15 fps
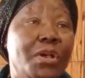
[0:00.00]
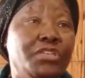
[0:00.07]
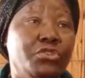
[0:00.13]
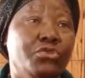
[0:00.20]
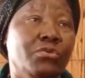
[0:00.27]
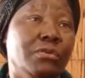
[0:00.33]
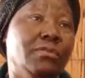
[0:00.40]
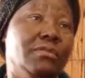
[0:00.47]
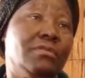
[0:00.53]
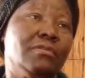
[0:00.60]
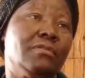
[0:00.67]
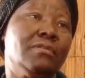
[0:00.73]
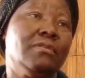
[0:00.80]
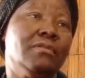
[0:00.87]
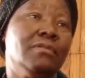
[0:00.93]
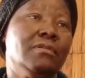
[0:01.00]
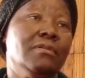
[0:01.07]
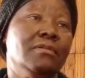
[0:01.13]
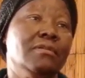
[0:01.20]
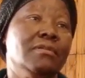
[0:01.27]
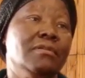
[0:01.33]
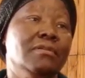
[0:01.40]
questions.
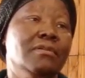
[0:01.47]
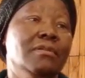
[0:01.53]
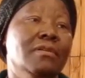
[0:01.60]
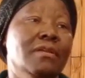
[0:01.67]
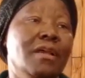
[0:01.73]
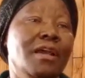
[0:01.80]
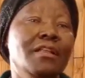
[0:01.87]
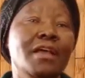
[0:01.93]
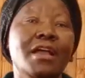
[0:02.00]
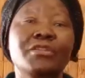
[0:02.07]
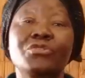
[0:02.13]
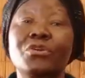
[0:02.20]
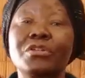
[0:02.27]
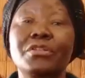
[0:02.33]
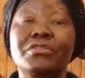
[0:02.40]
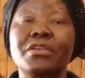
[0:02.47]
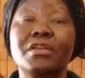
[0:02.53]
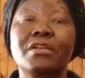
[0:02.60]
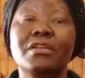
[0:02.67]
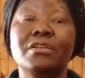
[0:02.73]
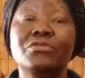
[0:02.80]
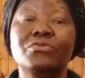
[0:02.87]
And I don't
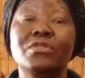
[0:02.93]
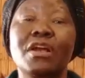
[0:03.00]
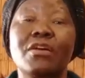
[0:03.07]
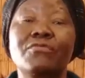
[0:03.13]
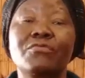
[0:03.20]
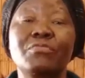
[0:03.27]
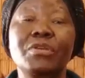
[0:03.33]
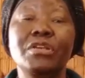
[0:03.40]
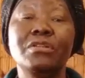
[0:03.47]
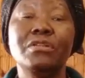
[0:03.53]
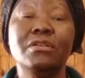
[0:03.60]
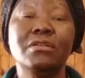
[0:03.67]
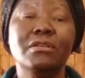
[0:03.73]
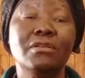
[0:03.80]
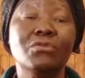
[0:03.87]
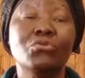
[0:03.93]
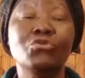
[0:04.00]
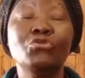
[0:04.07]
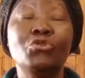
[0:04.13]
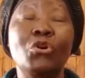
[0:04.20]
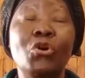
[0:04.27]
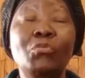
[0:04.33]
think it would have been
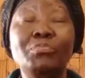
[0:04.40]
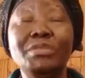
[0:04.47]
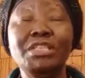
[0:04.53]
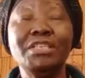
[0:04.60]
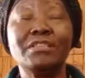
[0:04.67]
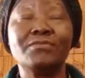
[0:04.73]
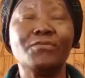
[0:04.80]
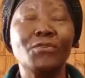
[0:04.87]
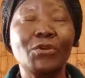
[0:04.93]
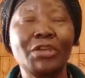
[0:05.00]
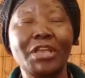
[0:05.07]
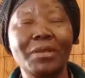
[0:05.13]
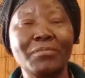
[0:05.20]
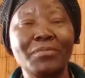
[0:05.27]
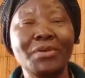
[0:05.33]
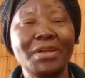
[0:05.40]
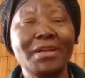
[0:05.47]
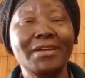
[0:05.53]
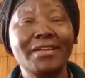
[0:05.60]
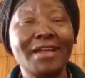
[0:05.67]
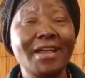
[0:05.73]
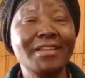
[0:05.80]
good optics for him
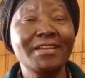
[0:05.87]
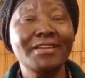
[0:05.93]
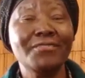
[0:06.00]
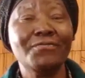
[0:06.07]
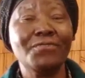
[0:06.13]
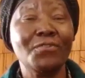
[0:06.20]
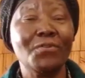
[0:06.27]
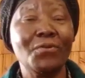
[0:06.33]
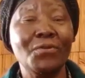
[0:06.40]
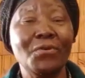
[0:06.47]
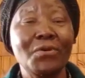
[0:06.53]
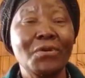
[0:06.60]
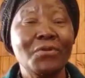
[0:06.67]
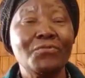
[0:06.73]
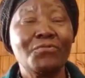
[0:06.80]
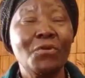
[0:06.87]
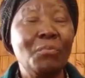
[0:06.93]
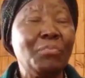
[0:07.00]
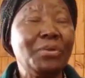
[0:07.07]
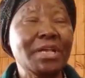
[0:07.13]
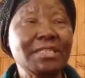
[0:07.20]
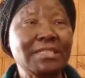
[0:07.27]
running for,
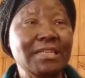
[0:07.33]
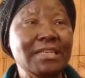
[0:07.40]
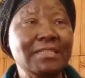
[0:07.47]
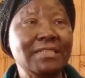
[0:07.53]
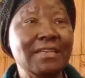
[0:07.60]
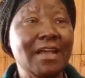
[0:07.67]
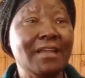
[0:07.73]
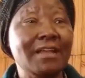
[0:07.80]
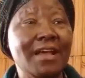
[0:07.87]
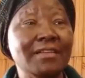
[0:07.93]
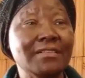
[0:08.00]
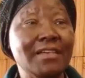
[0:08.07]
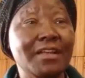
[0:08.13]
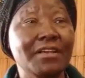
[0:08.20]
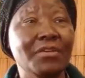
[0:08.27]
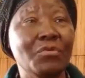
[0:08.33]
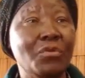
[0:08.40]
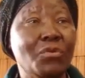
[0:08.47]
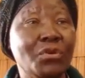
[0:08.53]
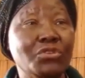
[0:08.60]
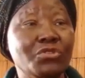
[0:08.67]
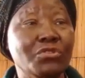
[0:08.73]
for presidency and
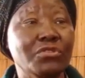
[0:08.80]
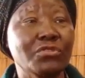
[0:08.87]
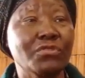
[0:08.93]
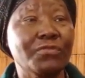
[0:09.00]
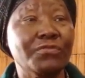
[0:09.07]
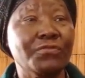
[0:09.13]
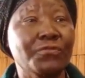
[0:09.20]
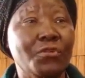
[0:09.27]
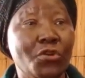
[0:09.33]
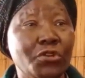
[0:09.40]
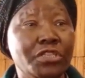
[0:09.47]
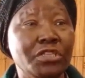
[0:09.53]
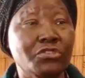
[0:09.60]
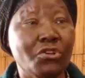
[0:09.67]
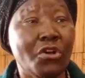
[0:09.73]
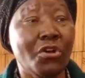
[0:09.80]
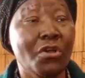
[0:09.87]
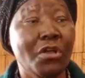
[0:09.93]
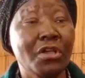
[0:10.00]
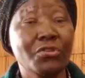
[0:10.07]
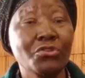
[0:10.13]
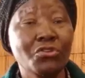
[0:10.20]
answering questions of fraud.
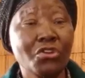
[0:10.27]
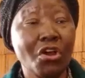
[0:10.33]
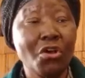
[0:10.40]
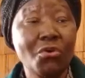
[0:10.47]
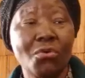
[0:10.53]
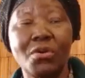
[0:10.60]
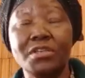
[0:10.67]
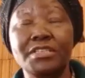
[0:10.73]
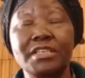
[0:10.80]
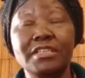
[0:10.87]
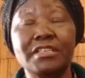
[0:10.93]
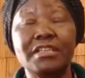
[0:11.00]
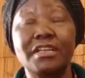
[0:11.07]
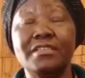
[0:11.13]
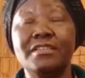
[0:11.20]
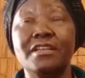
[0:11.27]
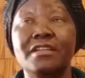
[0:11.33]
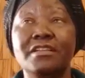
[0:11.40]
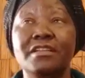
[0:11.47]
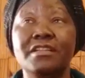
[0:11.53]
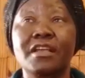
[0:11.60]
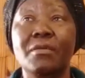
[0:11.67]
So you know who was
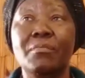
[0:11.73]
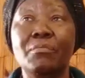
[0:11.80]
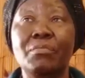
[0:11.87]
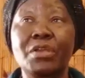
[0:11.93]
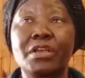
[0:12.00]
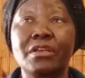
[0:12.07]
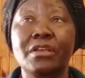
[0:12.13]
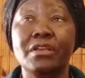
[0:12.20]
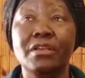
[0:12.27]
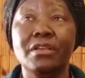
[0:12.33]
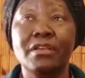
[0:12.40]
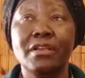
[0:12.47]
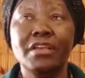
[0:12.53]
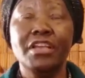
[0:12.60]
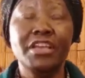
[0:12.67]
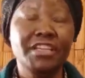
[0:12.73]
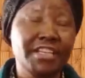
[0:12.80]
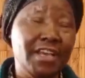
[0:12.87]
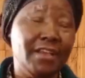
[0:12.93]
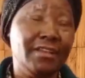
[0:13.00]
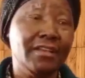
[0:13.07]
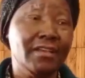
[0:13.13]
interested in them being
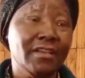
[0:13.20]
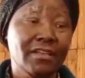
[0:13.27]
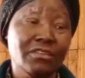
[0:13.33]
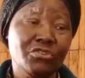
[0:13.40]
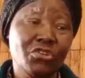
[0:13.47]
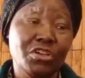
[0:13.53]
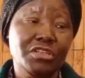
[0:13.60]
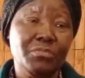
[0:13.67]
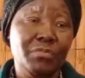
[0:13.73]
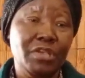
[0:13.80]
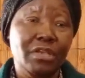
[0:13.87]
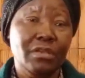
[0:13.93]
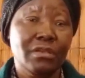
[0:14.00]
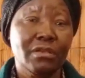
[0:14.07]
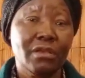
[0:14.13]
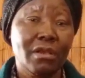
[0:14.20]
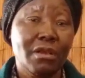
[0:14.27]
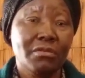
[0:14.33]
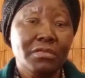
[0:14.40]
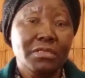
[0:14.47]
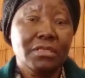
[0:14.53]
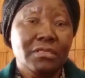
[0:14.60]
hidden. It's not me.
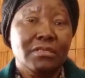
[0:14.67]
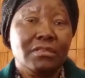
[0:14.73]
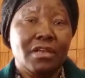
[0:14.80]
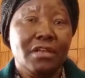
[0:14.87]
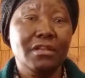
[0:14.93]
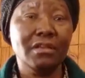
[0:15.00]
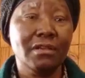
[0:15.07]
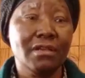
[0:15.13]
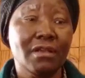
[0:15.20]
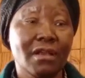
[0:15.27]
I wasn't running.